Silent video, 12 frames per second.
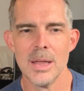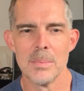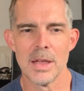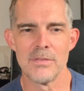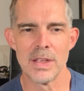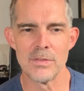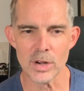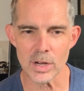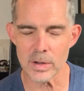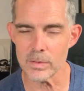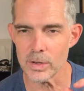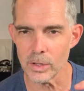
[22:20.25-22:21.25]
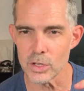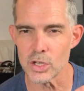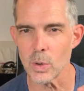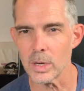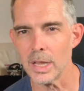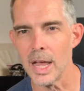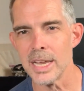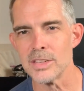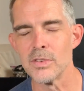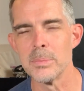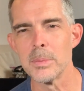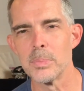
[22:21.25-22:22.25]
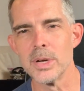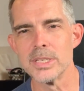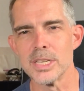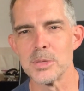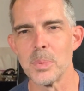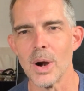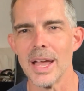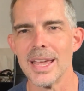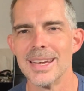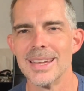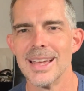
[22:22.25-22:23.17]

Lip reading: my favorite little short lines from The Princess Bride,